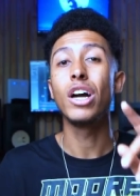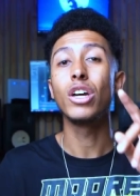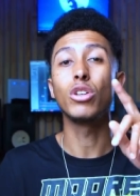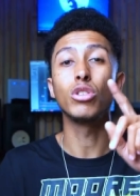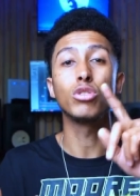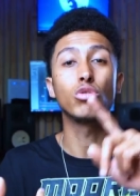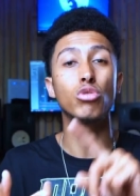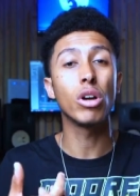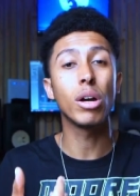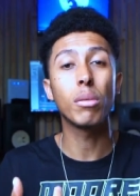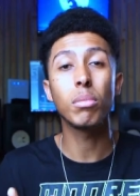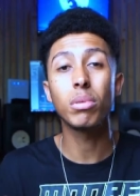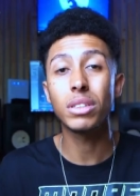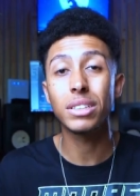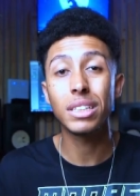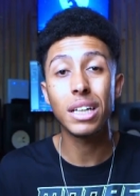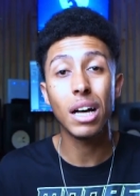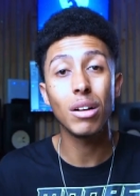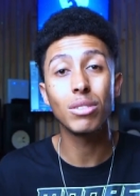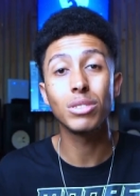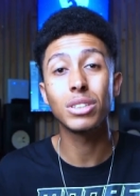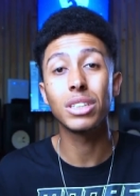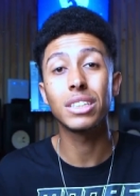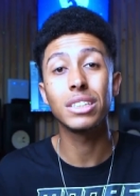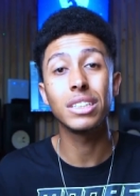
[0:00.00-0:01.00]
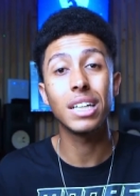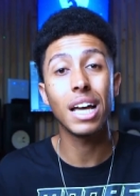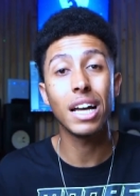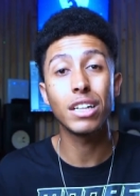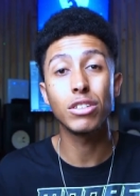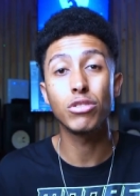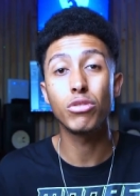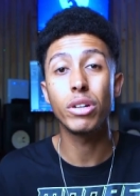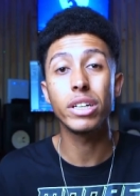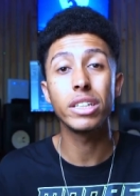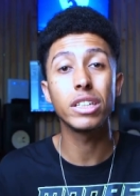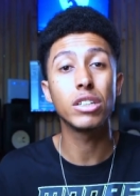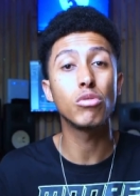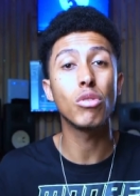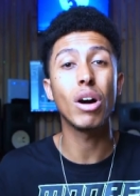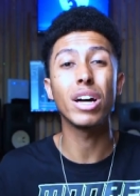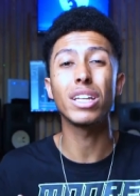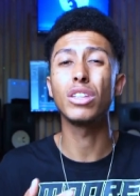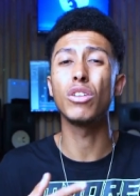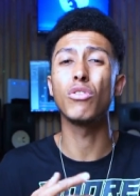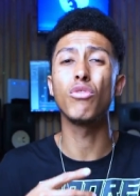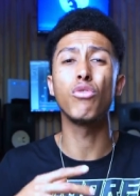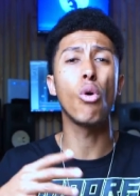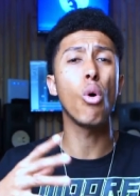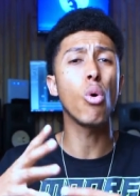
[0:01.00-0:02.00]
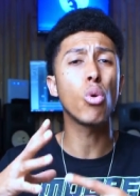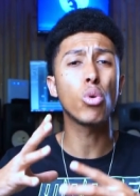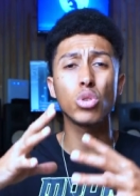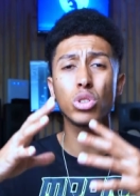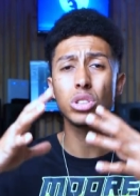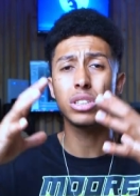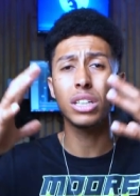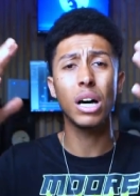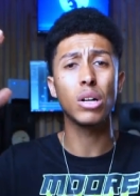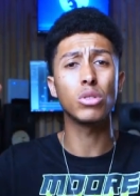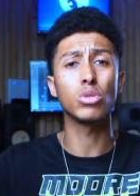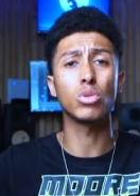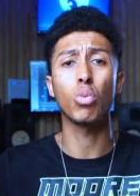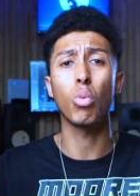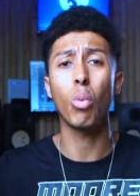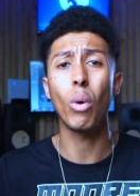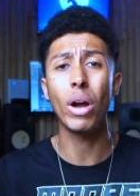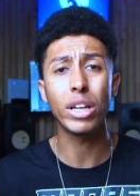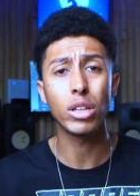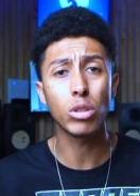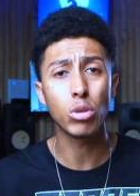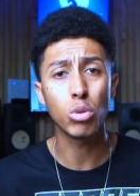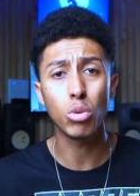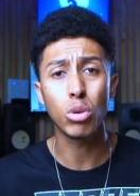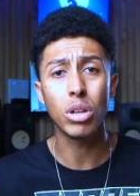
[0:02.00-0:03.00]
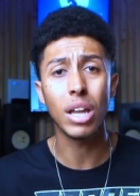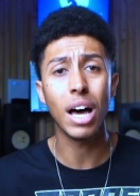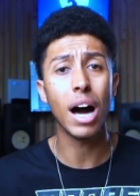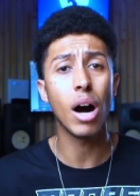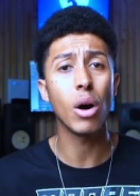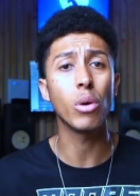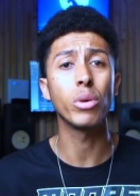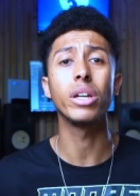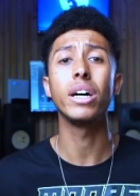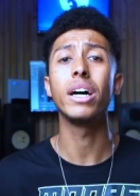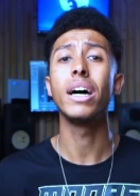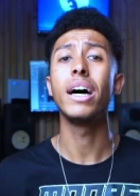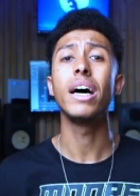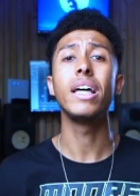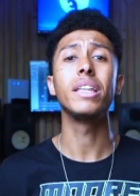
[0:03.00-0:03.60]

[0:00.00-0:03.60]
The treble sounds exaggerated, right? The vocal sounds way too loud.